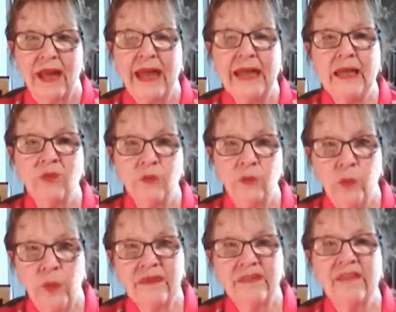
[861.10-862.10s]
And if
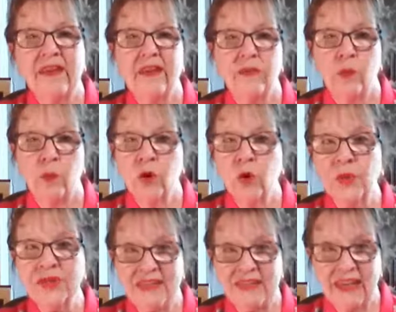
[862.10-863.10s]
we say that we're
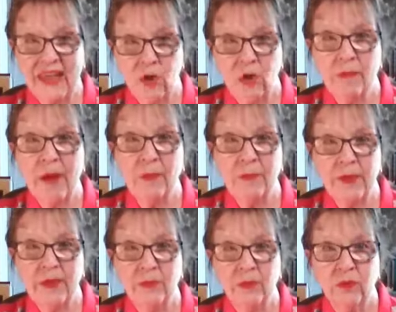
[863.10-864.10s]
going to care about
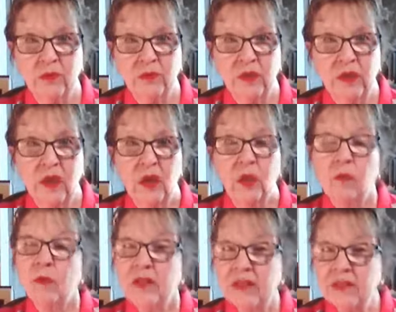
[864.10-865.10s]
people,
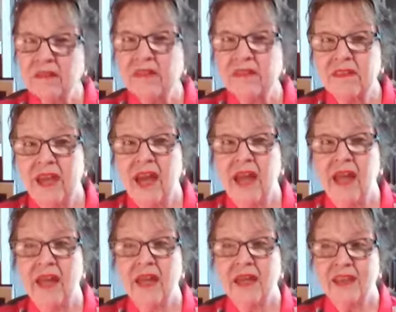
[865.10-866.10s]
we need to
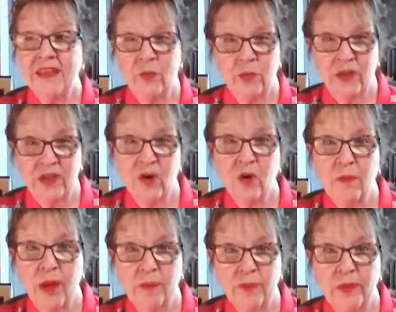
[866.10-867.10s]
say that we care
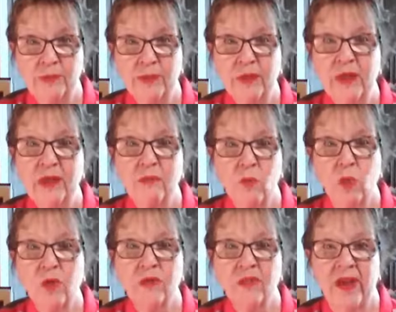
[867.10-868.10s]
about people in
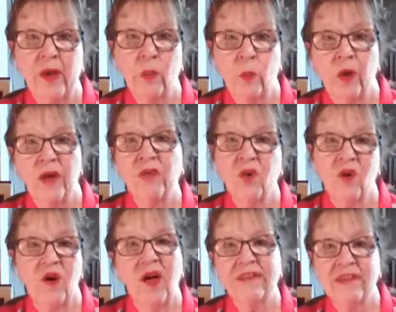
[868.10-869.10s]
more than whether
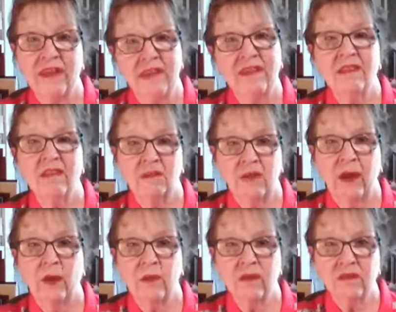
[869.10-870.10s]
or not they get this
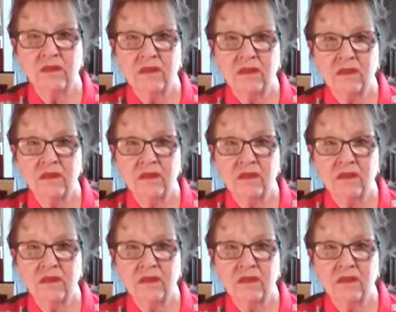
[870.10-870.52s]
virus.